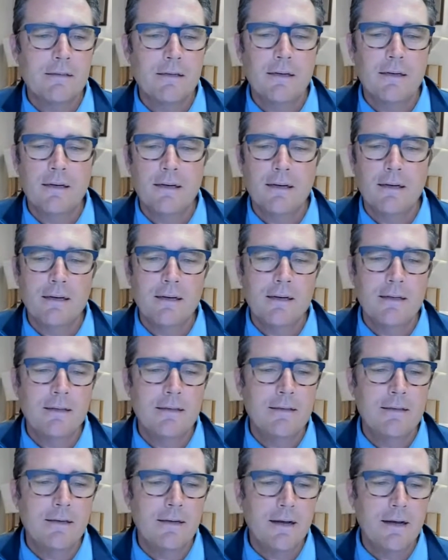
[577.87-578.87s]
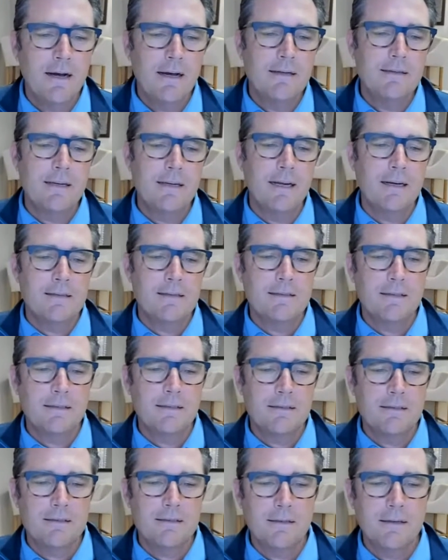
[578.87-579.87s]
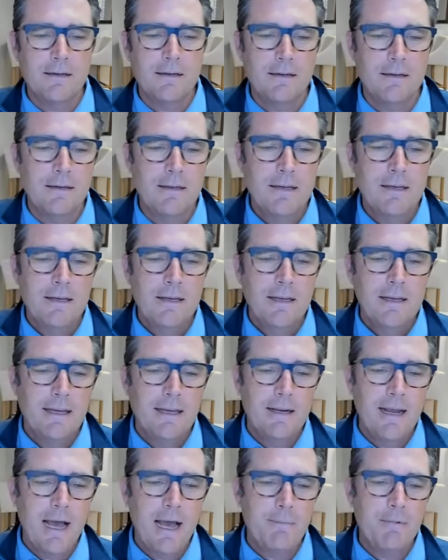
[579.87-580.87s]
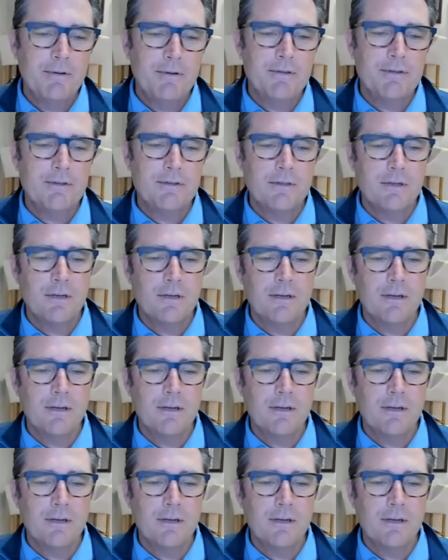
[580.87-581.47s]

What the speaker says: The context, it happens.